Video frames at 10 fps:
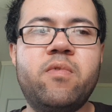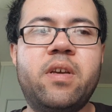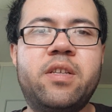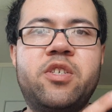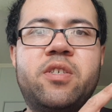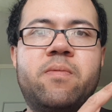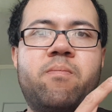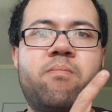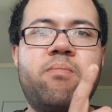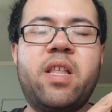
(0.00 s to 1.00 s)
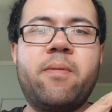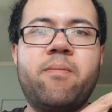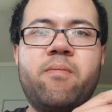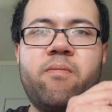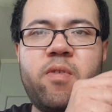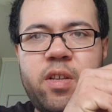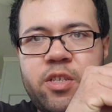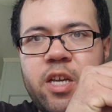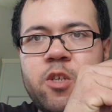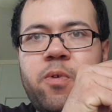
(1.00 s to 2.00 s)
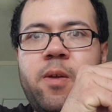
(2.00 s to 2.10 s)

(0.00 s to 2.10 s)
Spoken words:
it's sucks when